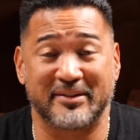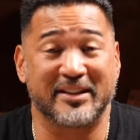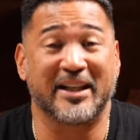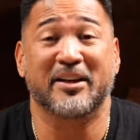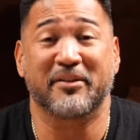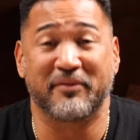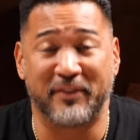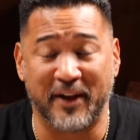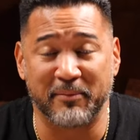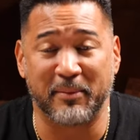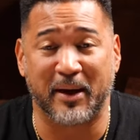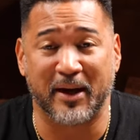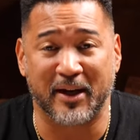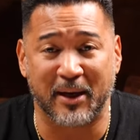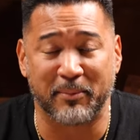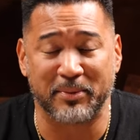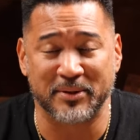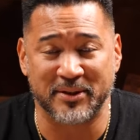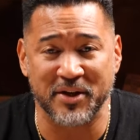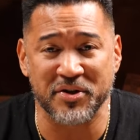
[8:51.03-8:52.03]
innovate my
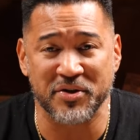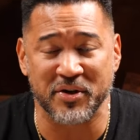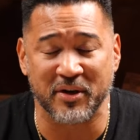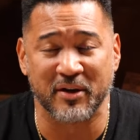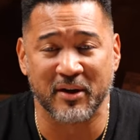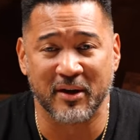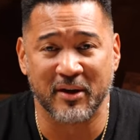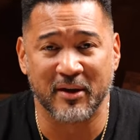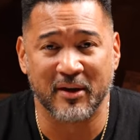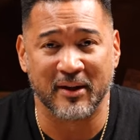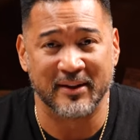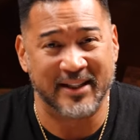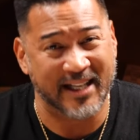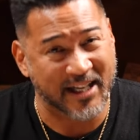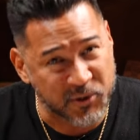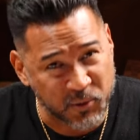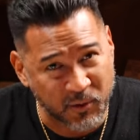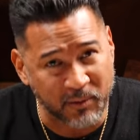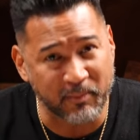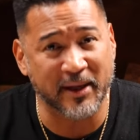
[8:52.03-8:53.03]
competition.
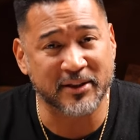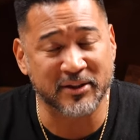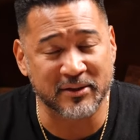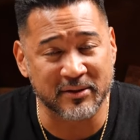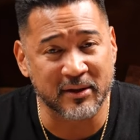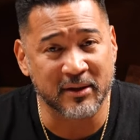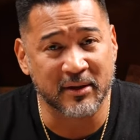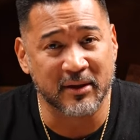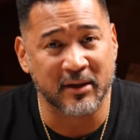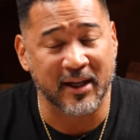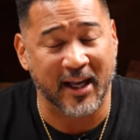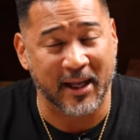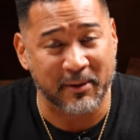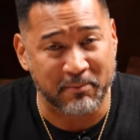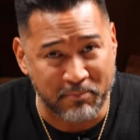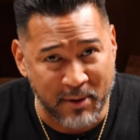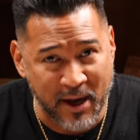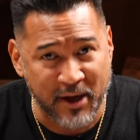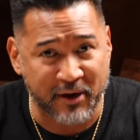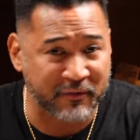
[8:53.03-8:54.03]
That's what makes
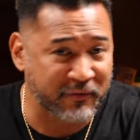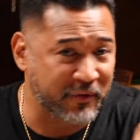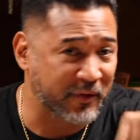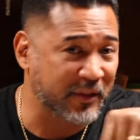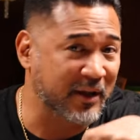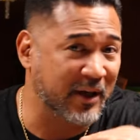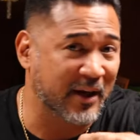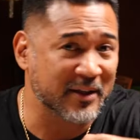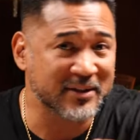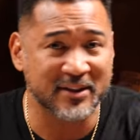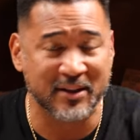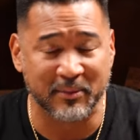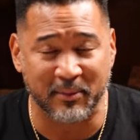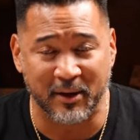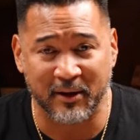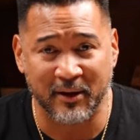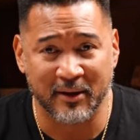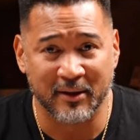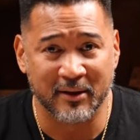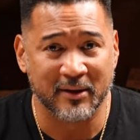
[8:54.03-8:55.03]
it better for the
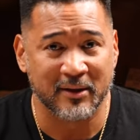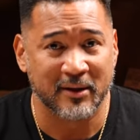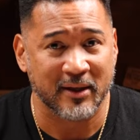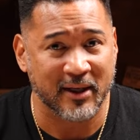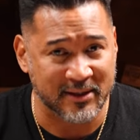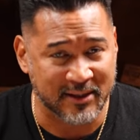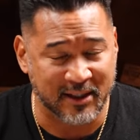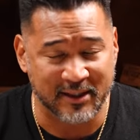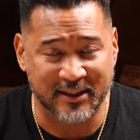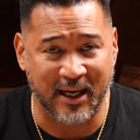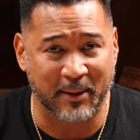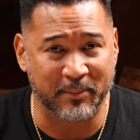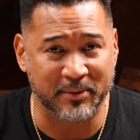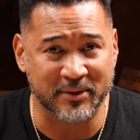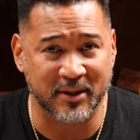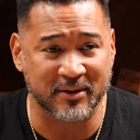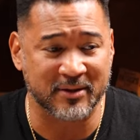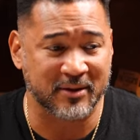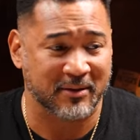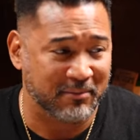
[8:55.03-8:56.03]
customer is good
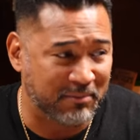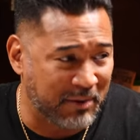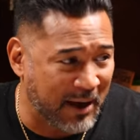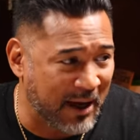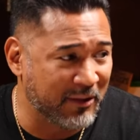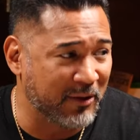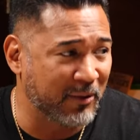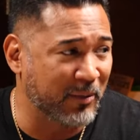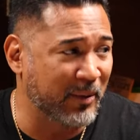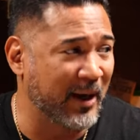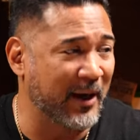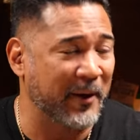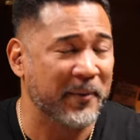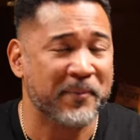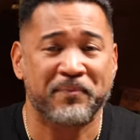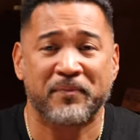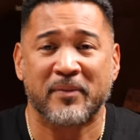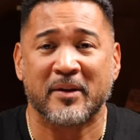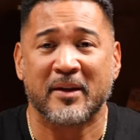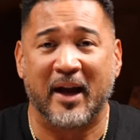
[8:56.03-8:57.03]
competition. By the way,
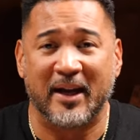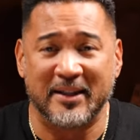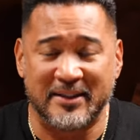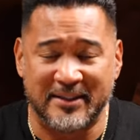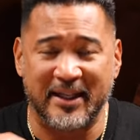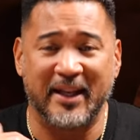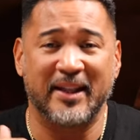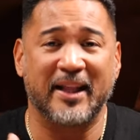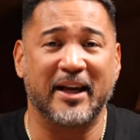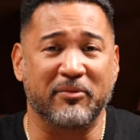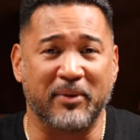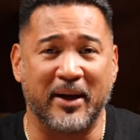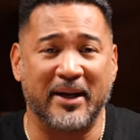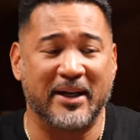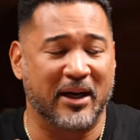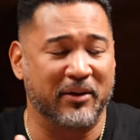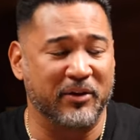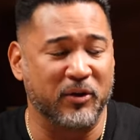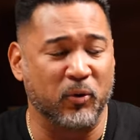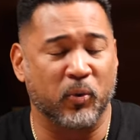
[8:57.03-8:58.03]
I say that right
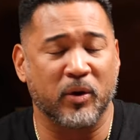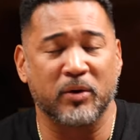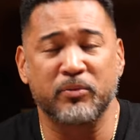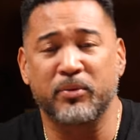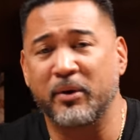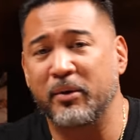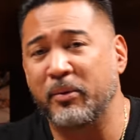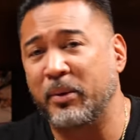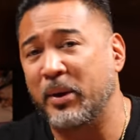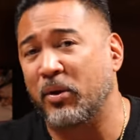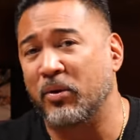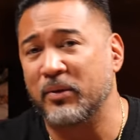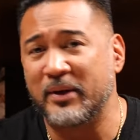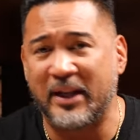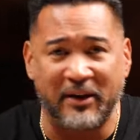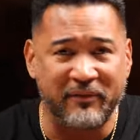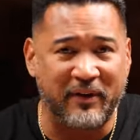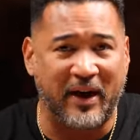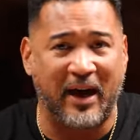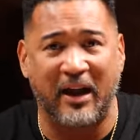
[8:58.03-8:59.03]
now in a world where we only
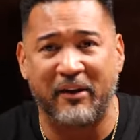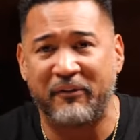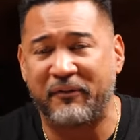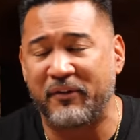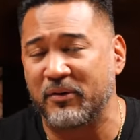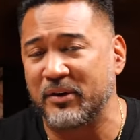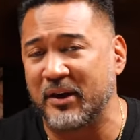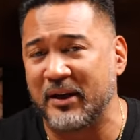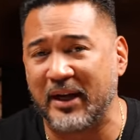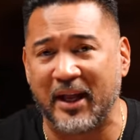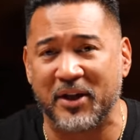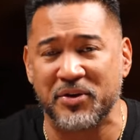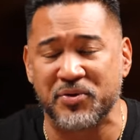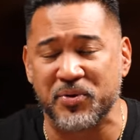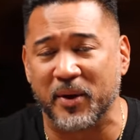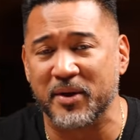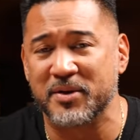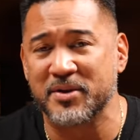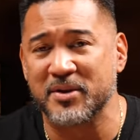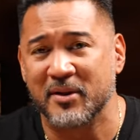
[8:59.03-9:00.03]
have iPhone and
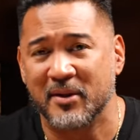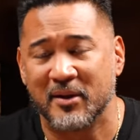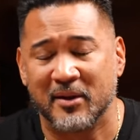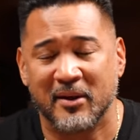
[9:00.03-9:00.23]
Androids.